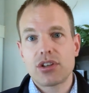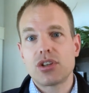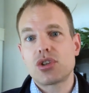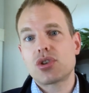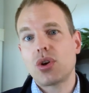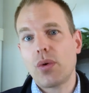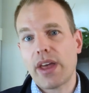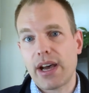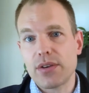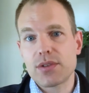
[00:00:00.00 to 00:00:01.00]
to show
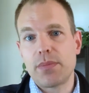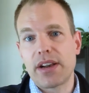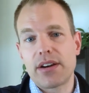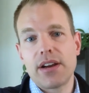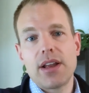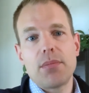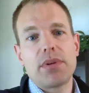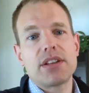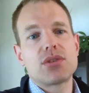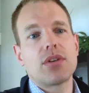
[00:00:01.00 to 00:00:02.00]
the house better,
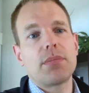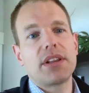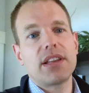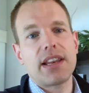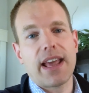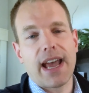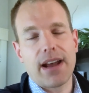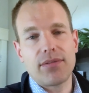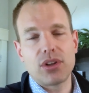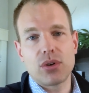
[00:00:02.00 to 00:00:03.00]
but it's your ability to
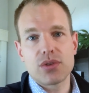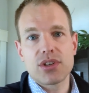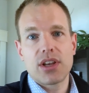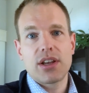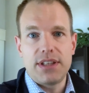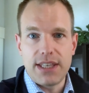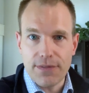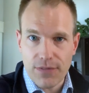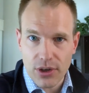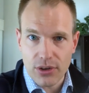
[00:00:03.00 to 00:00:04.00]
have those
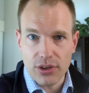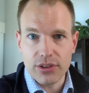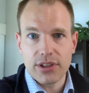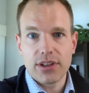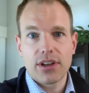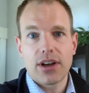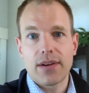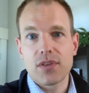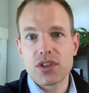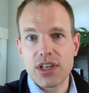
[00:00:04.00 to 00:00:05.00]
difficult
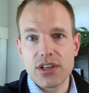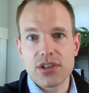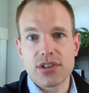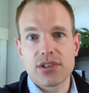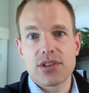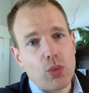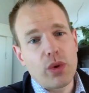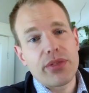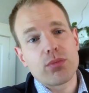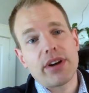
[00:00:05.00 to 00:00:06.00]
conversations
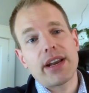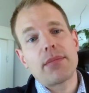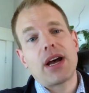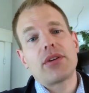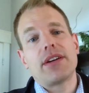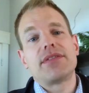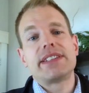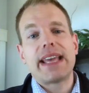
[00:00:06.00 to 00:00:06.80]
with the right amount of